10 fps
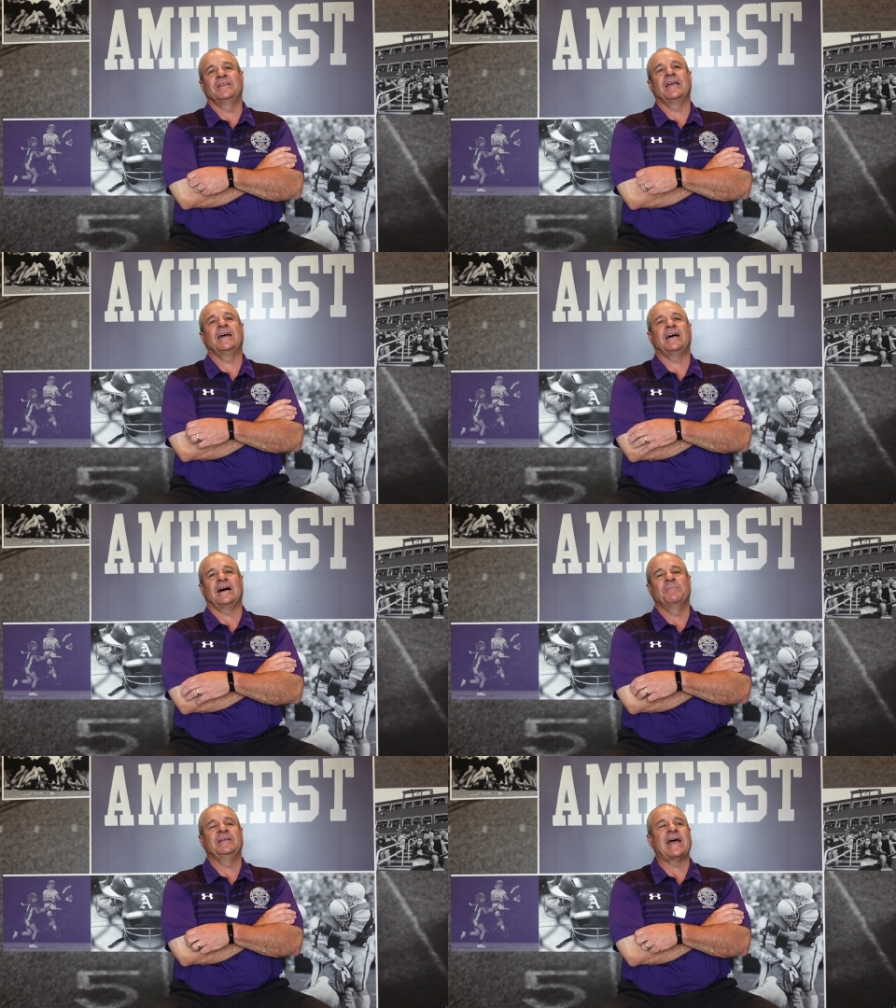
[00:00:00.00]
Yeah,
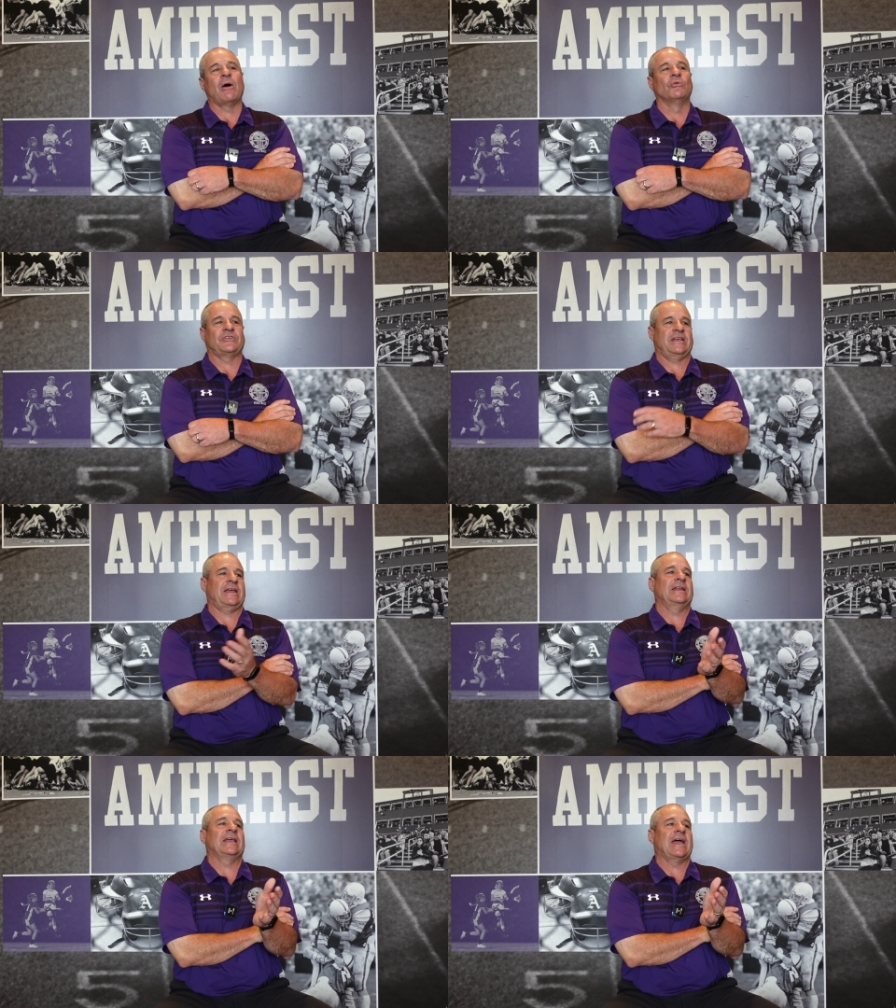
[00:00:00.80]
I mean, that was,
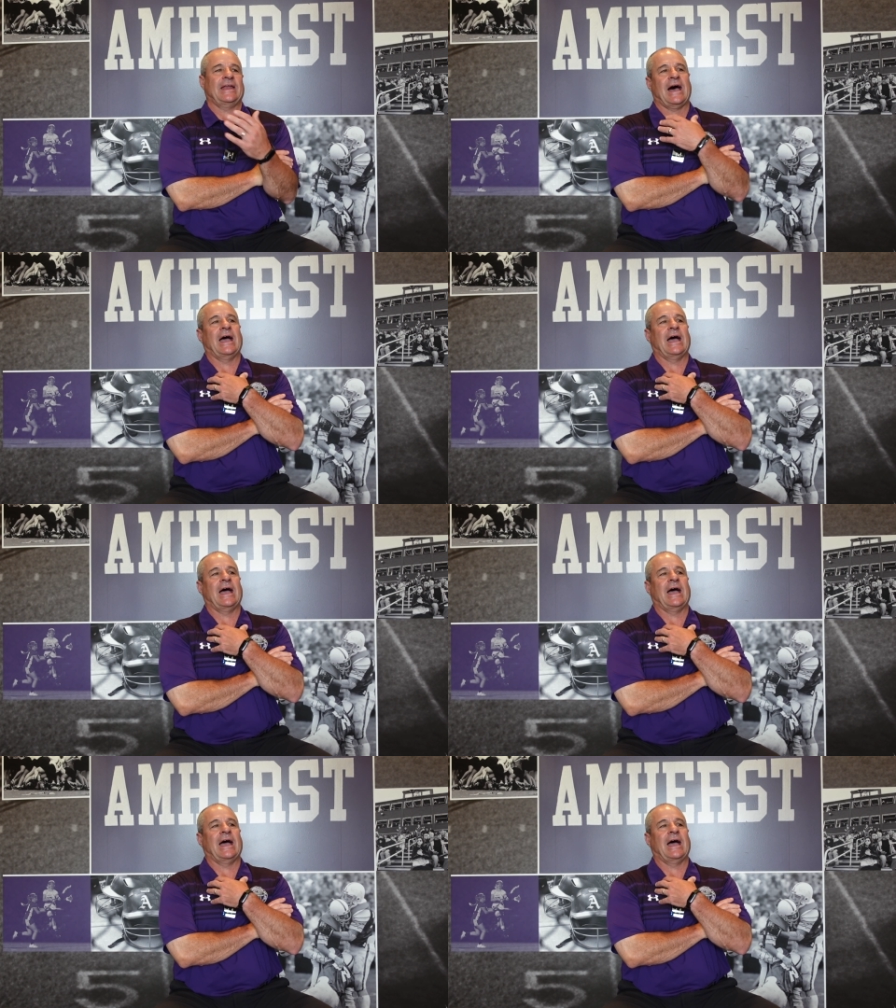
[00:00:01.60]
and again,